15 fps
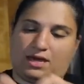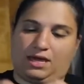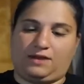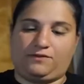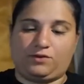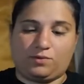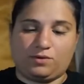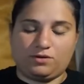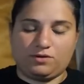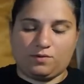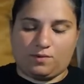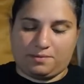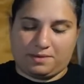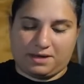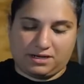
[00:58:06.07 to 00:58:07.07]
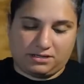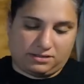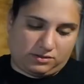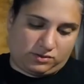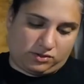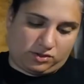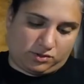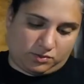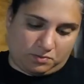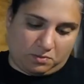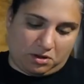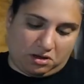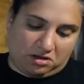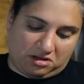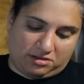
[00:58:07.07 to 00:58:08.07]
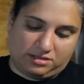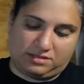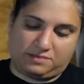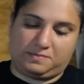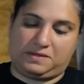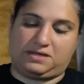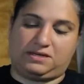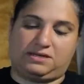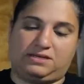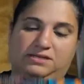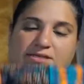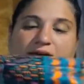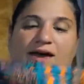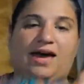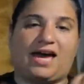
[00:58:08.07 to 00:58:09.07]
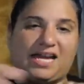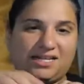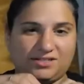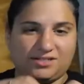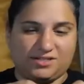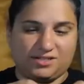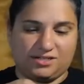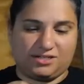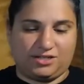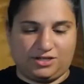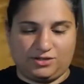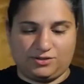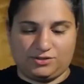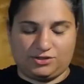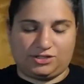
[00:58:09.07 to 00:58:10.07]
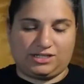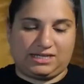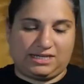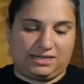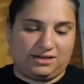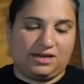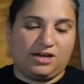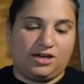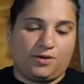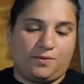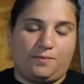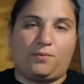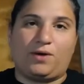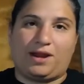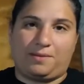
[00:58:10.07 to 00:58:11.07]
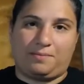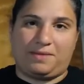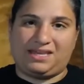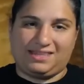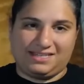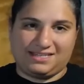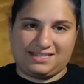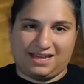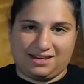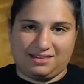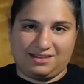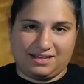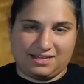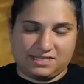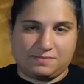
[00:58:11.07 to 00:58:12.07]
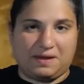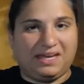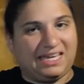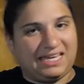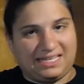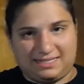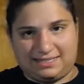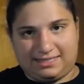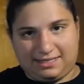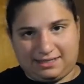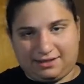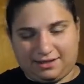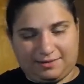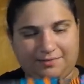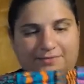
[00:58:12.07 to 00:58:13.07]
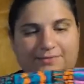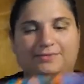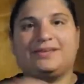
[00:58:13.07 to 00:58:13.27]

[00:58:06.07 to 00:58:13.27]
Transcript: And if you're wondering why mine is so small, it's because I usually, when I make these kind of things, my kids steal them.